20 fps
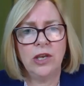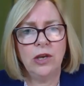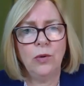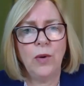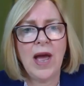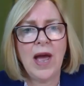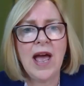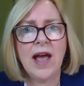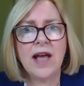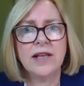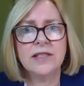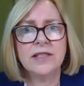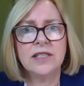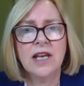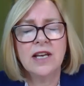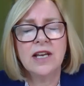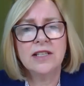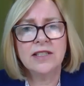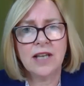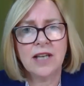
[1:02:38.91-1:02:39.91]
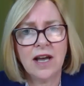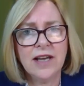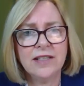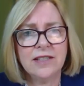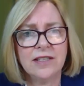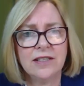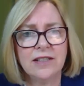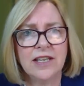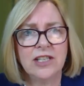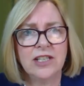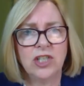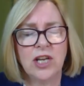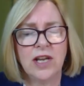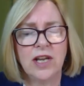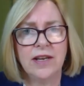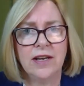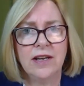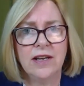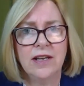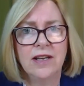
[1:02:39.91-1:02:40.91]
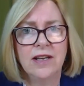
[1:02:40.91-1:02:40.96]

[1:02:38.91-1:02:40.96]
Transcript: US to isolate China.